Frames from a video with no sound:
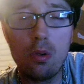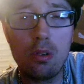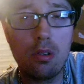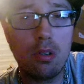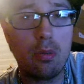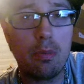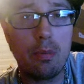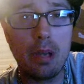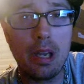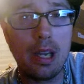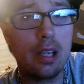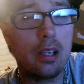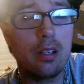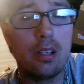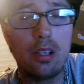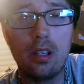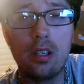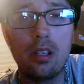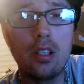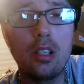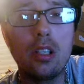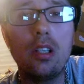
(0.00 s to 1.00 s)
the bad
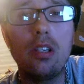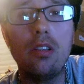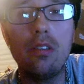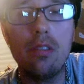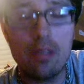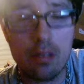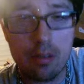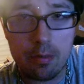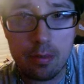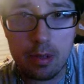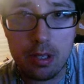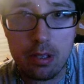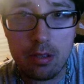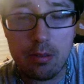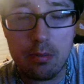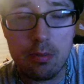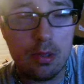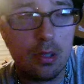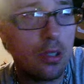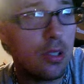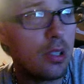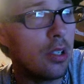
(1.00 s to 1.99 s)
use them
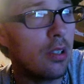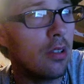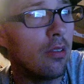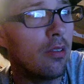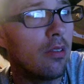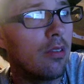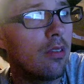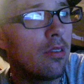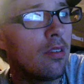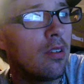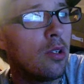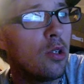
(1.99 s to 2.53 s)
human shields.